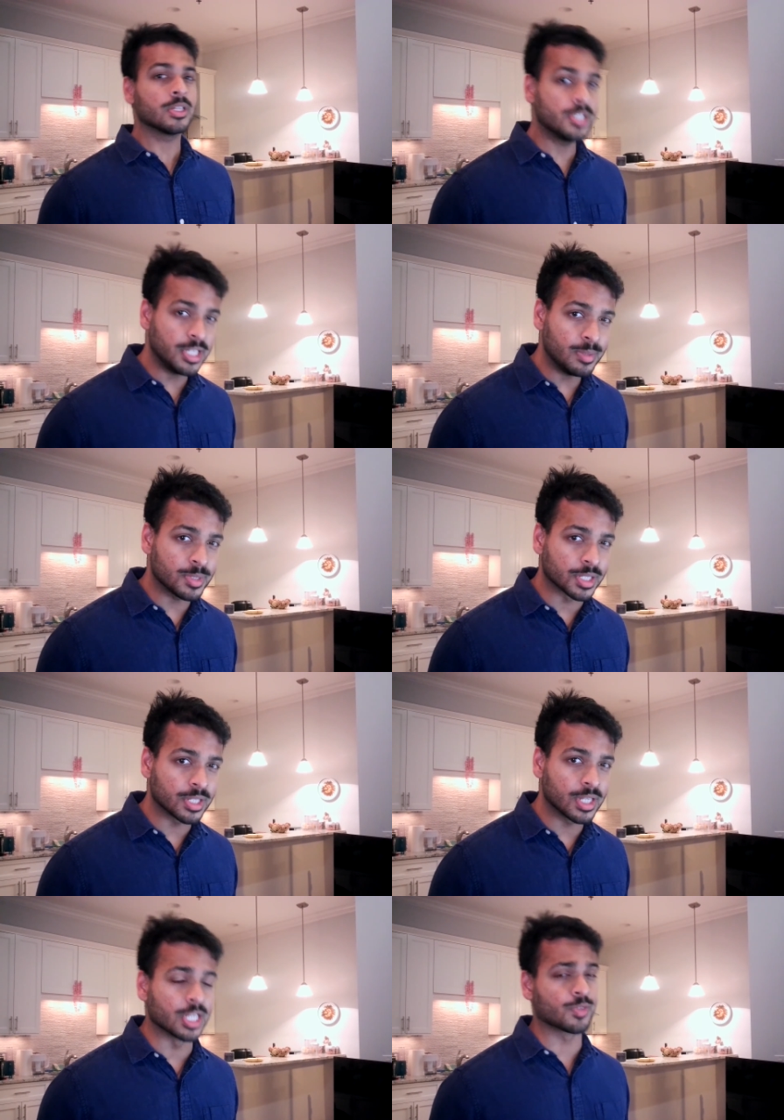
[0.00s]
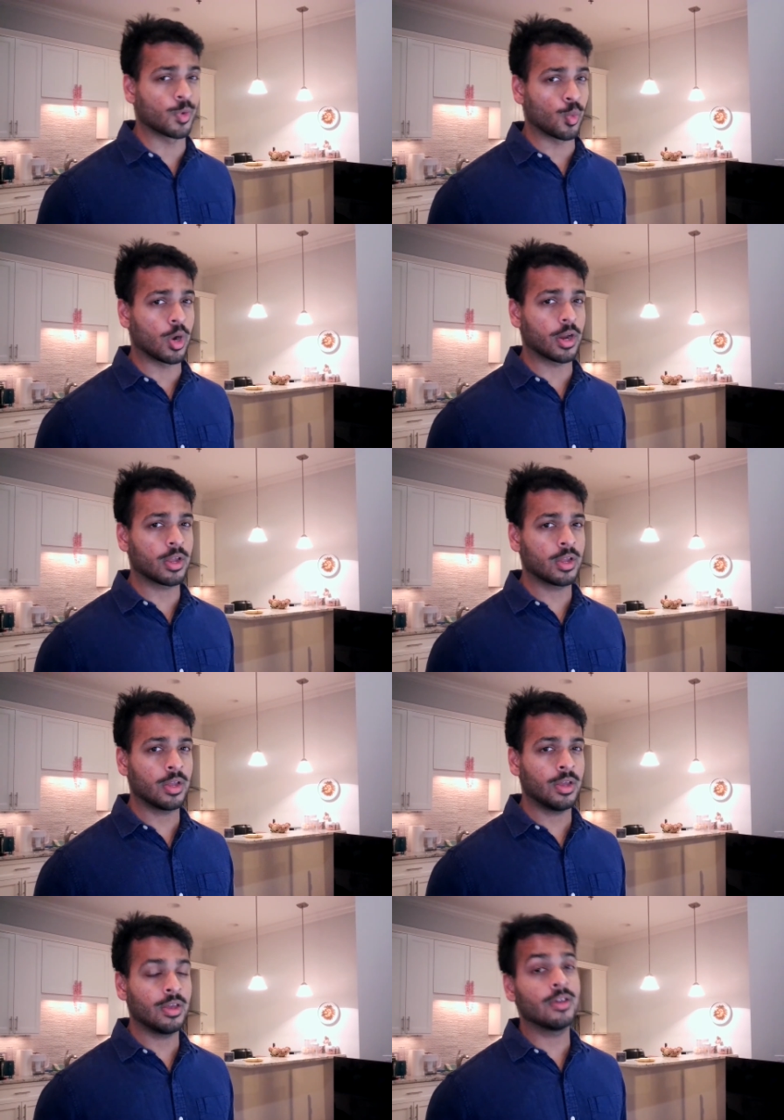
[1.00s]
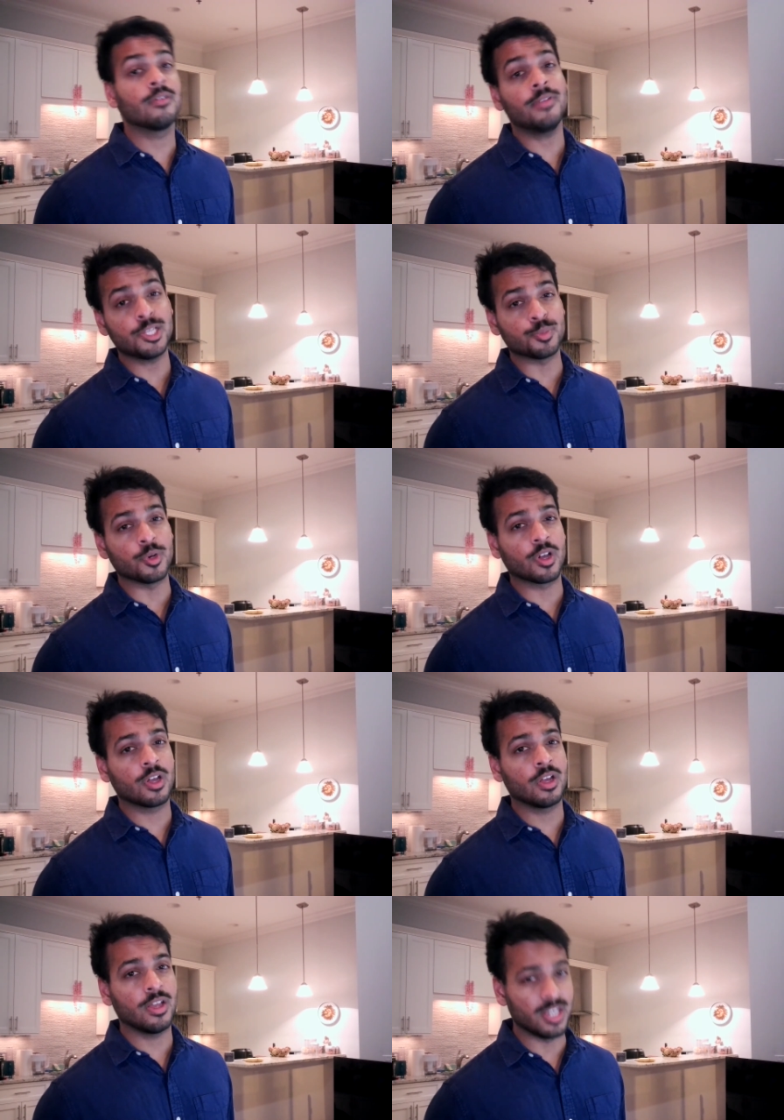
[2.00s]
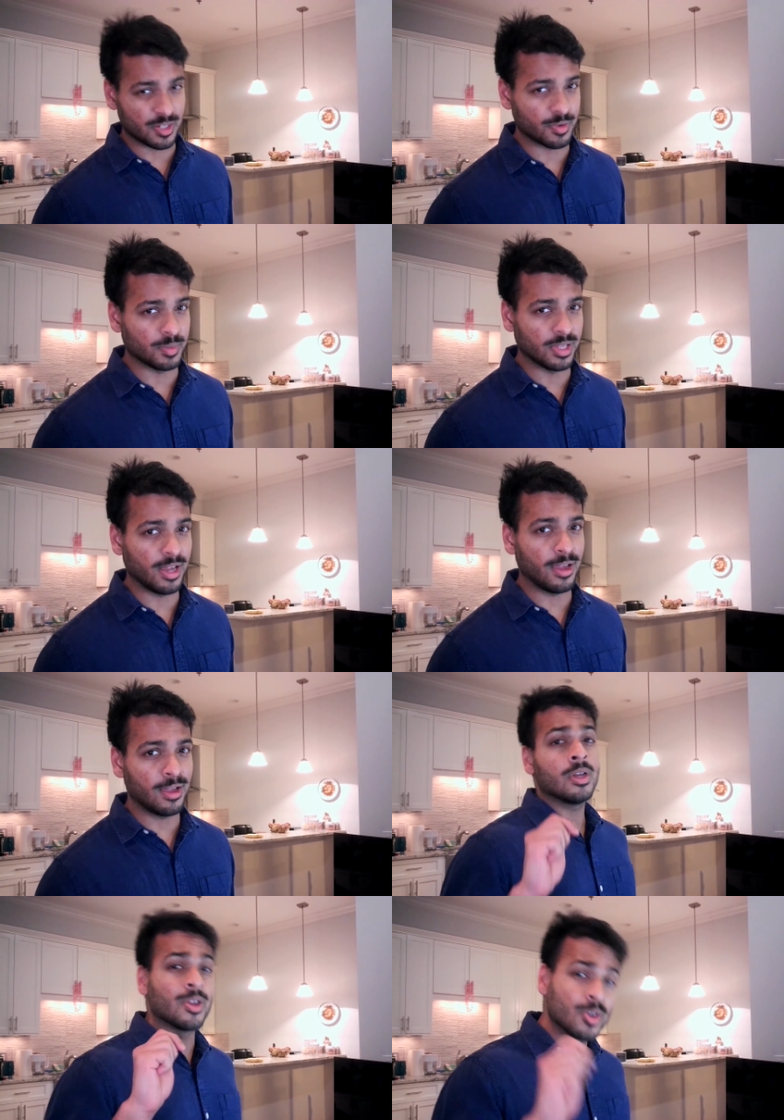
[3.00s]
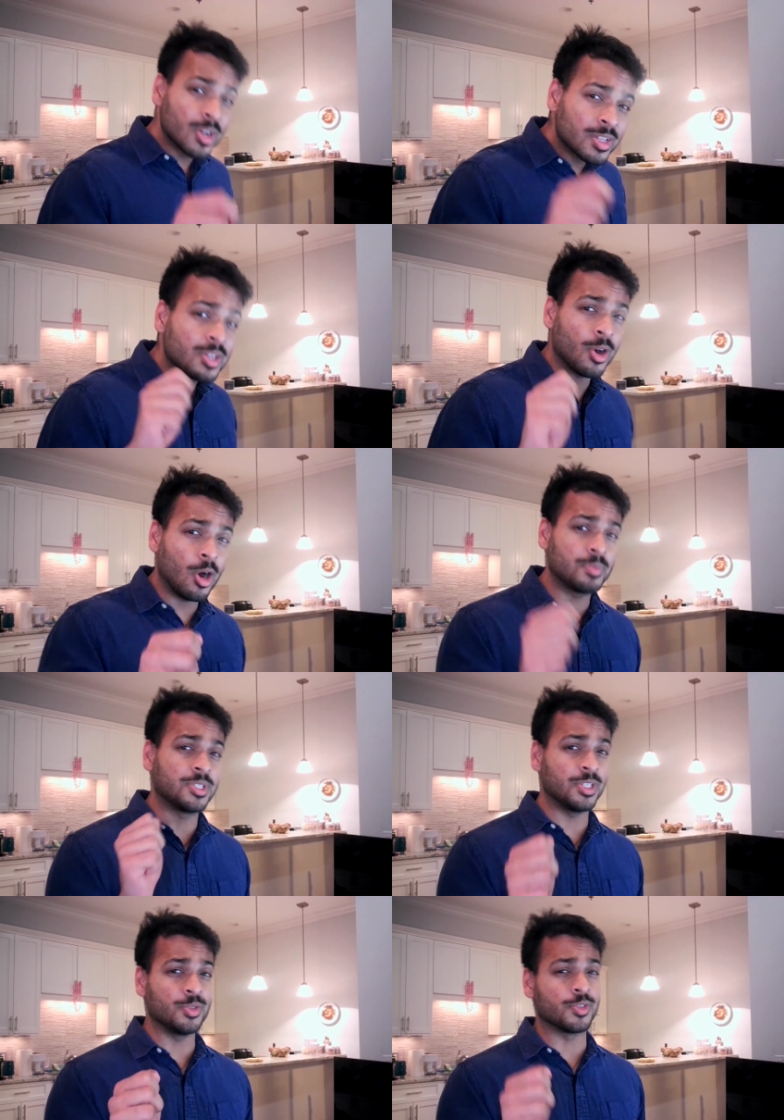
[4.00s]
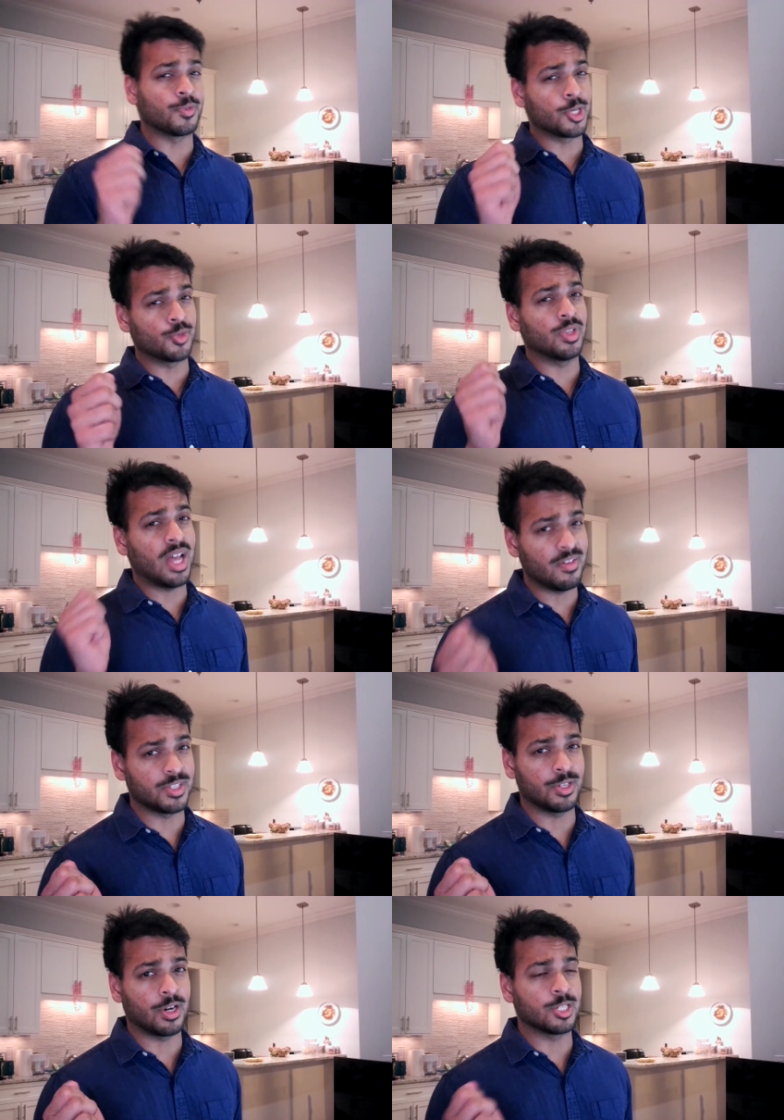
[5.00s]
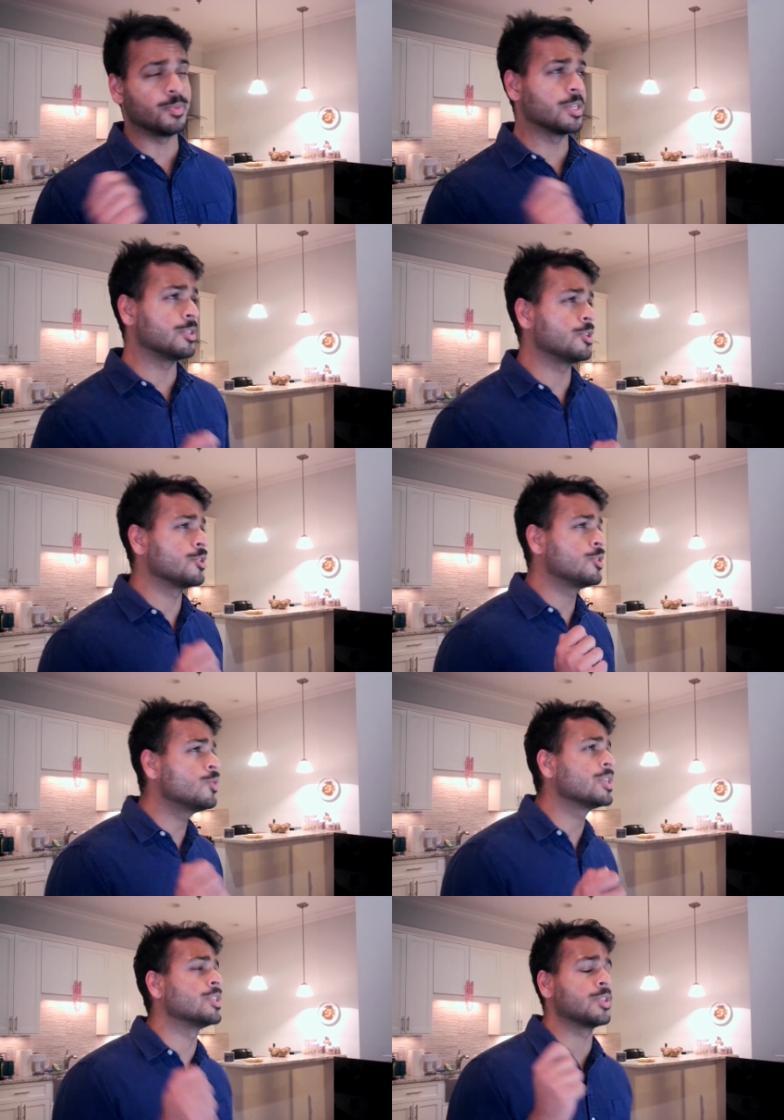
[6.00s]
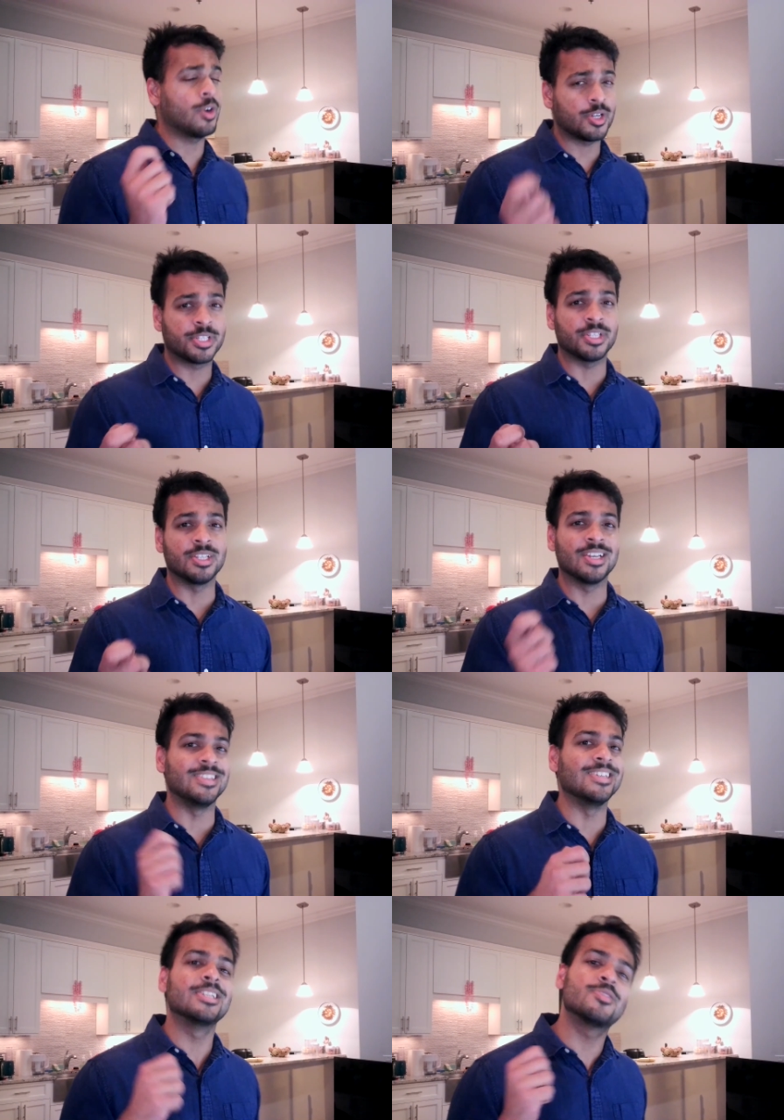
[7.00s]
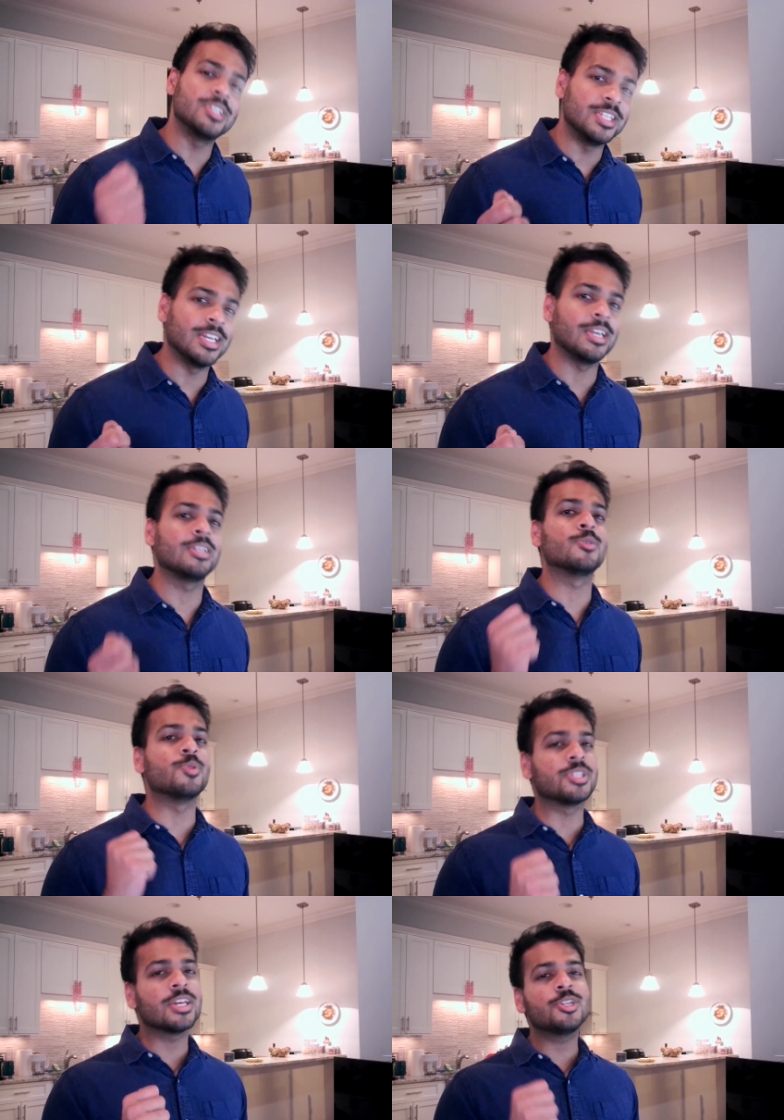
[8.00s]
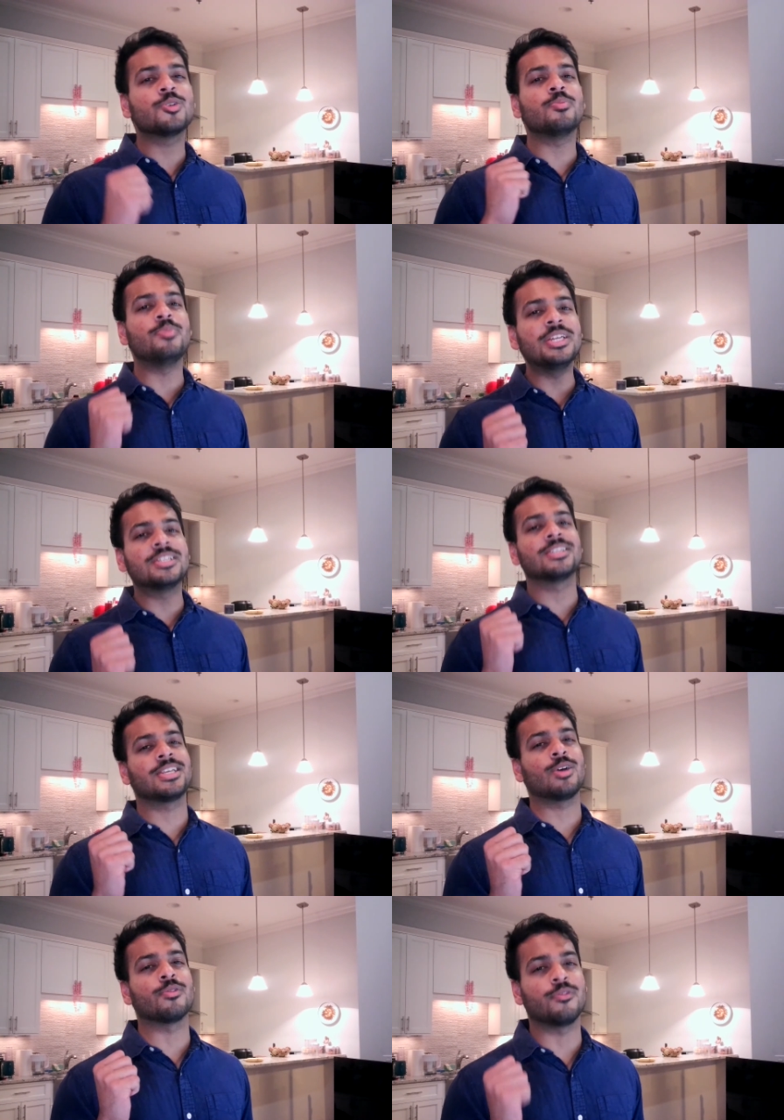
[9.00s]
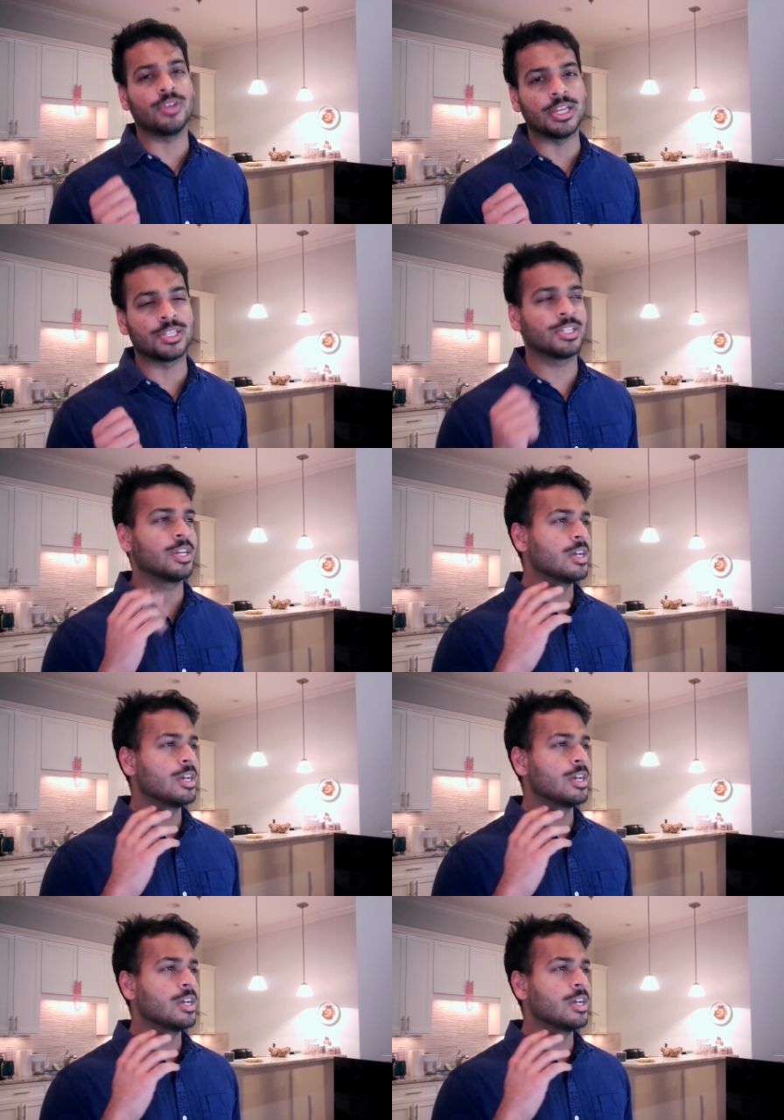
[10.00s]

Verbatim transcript: Teams is for work, Facebook is for play. You're not going to opt to use virtual avatars because you're too exhausted at the end of the day to present your beaten down face